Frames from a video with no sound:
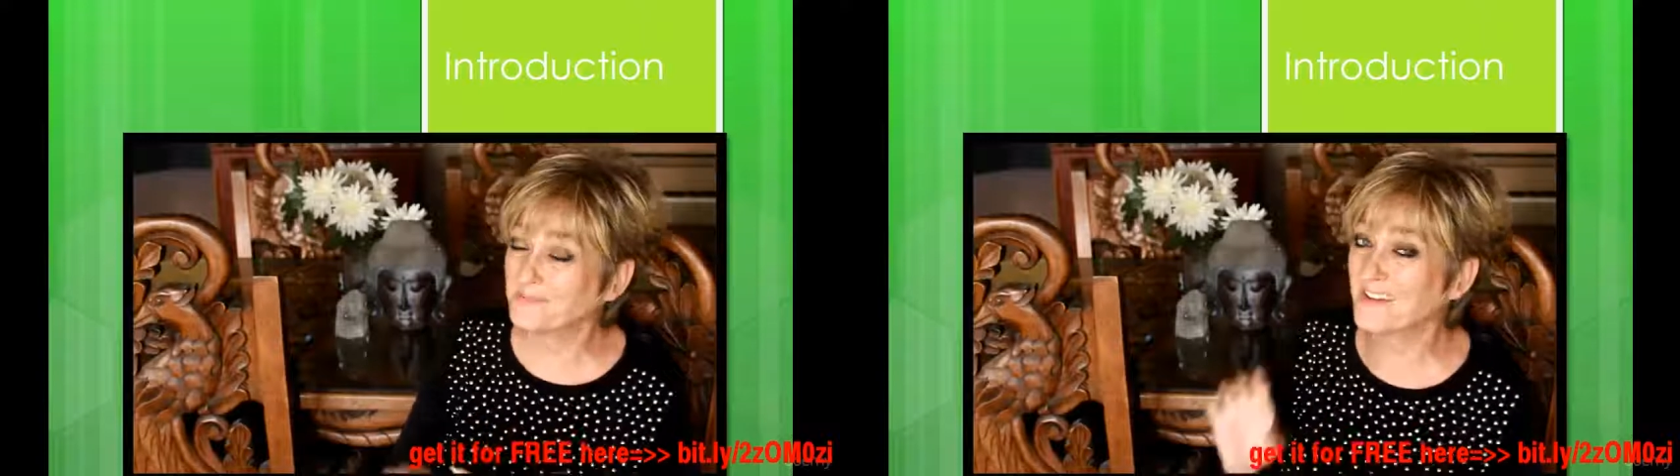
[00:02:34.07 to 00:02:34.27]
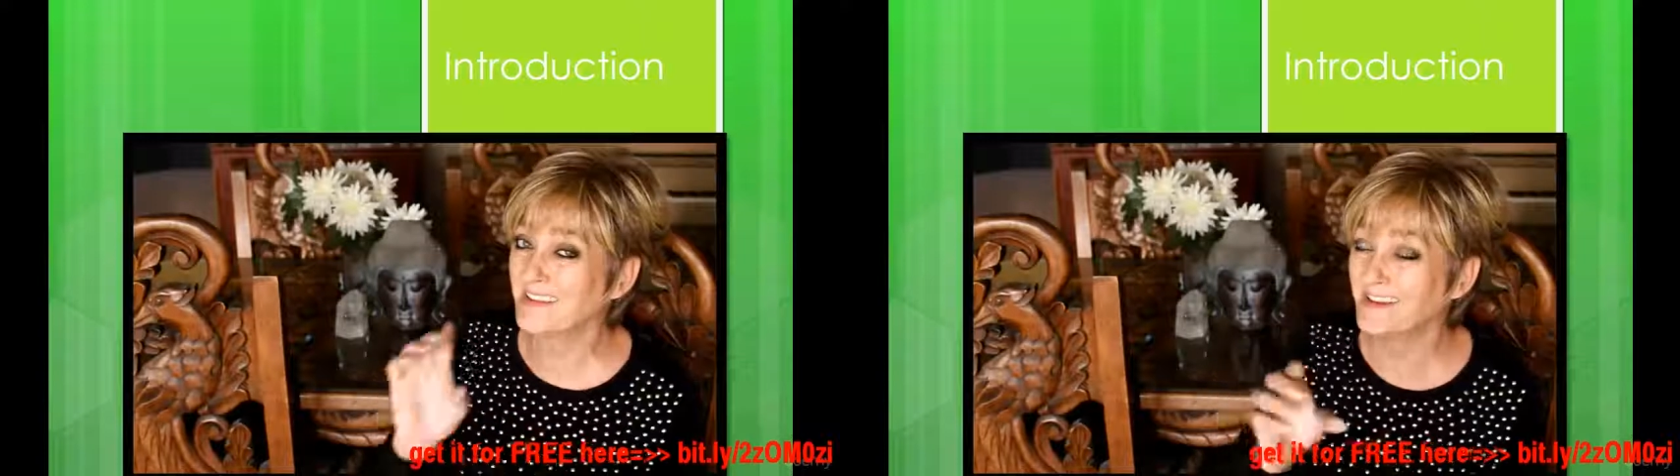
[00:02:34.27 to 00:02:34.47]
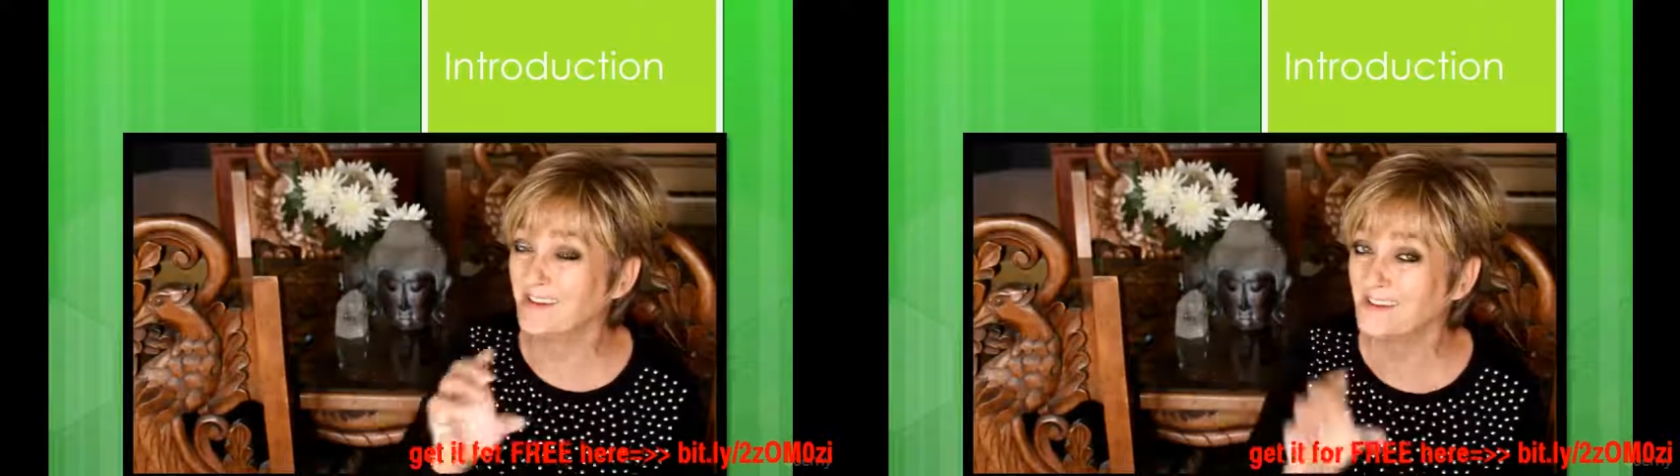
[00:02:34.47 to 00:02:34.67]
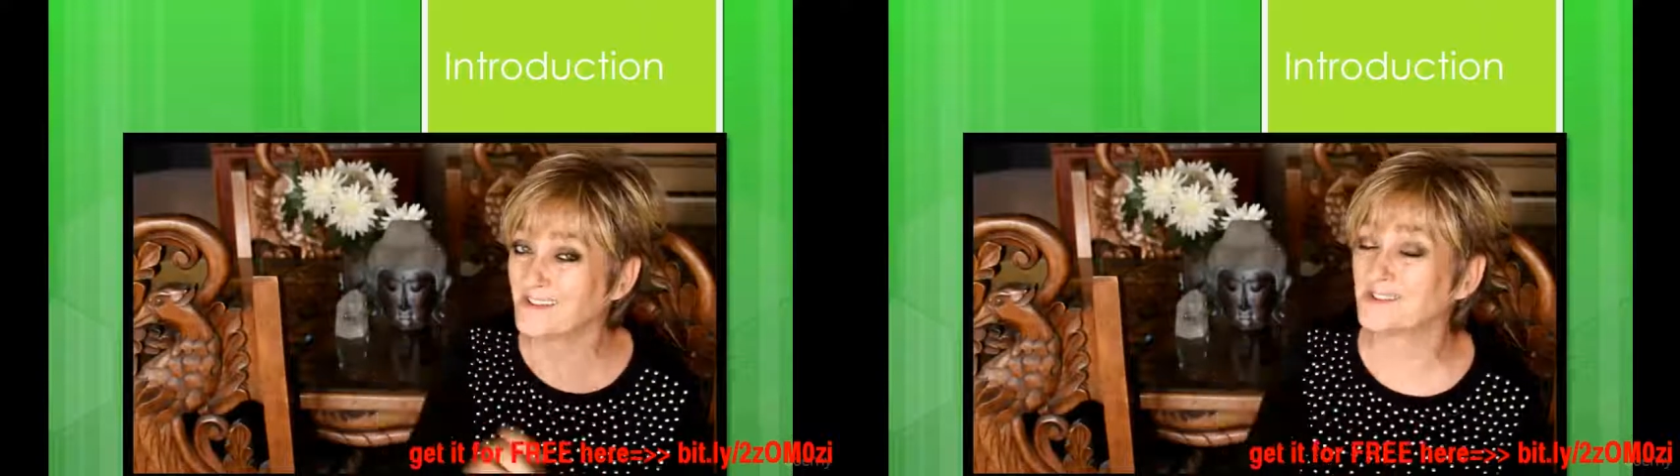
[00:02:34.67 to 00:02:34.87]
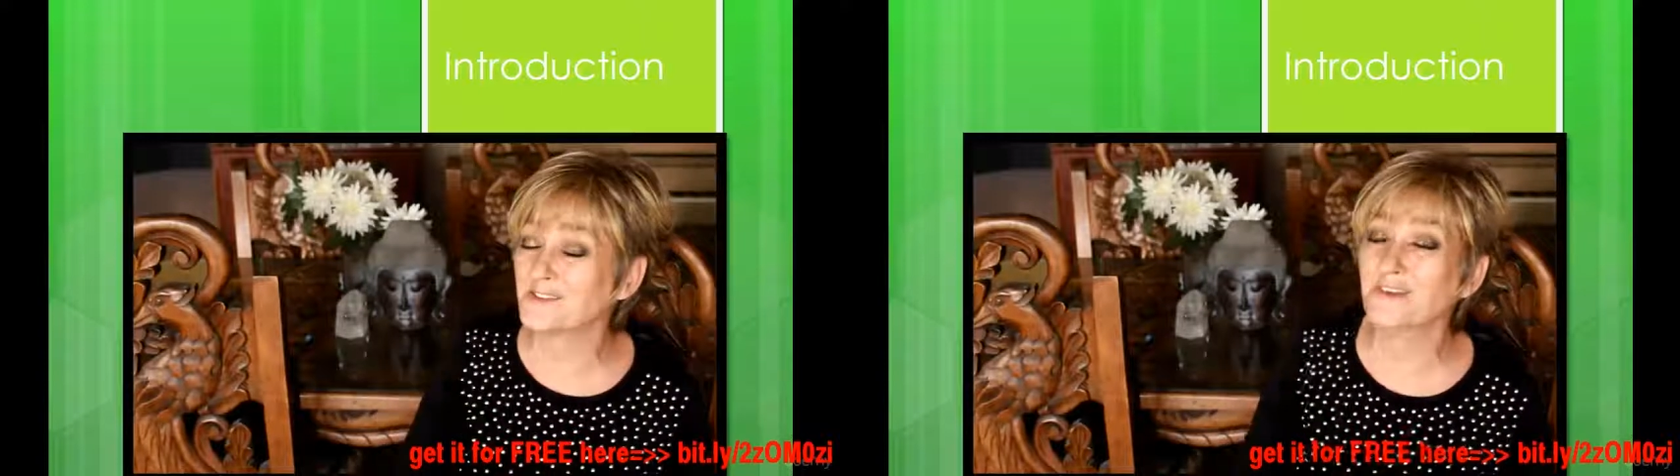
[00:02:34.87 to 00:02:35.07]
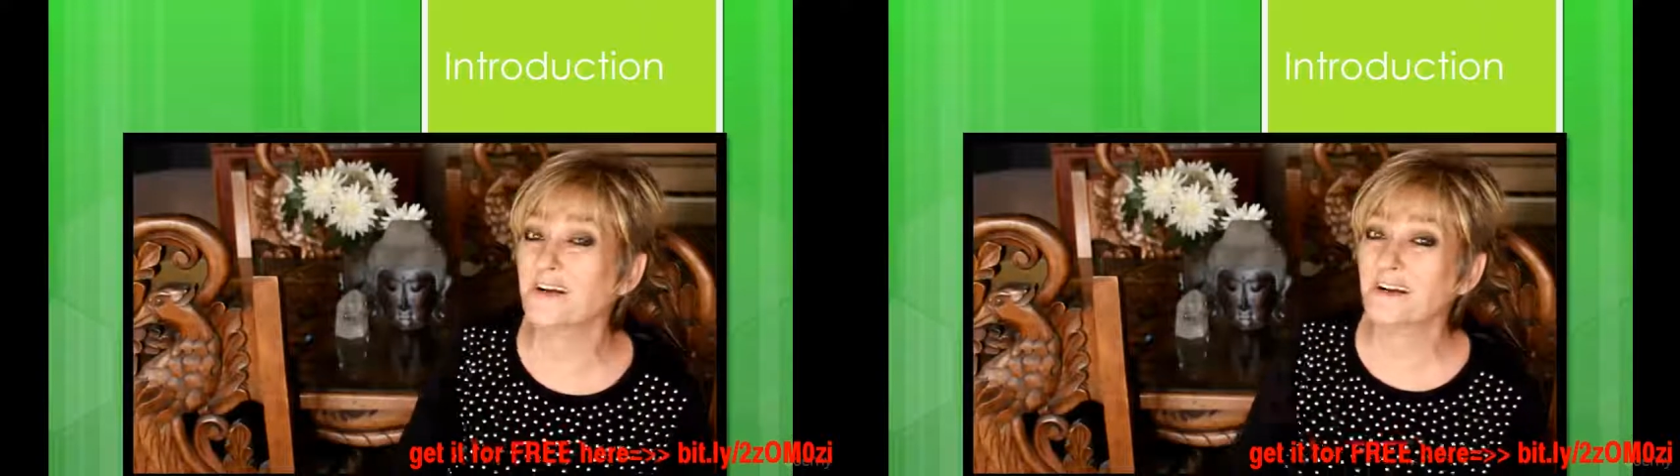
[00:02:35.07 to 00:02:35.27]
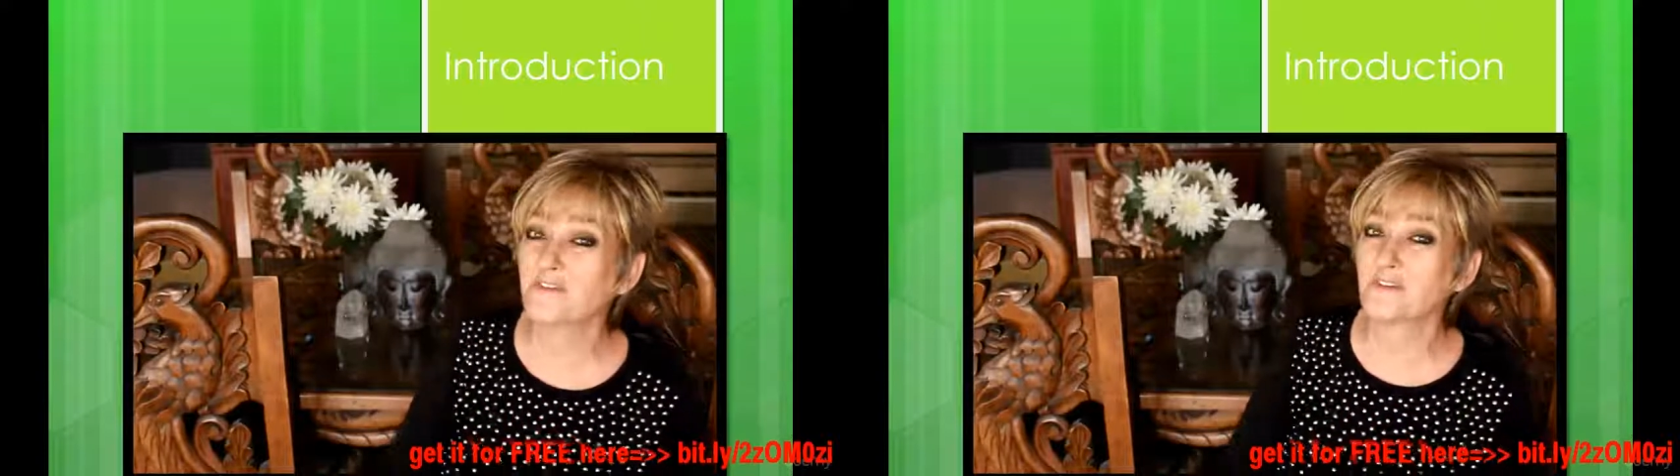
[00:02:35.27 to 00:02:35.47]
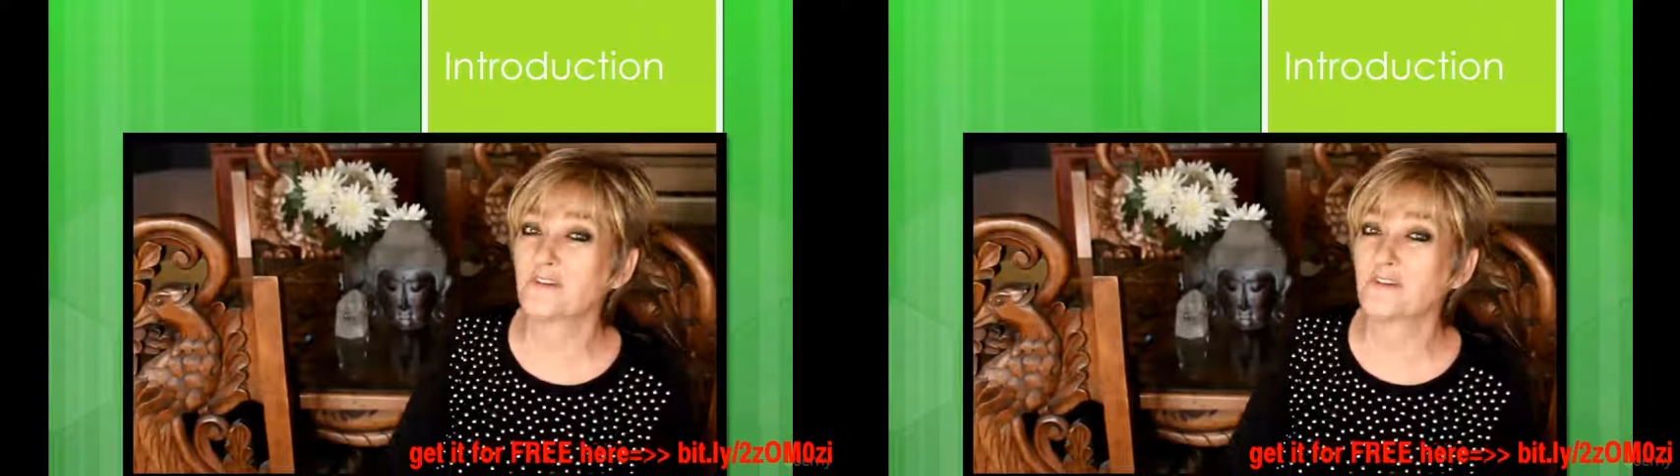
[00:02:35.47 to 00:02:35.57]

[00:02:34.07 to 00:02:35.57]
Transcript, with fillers: but then also for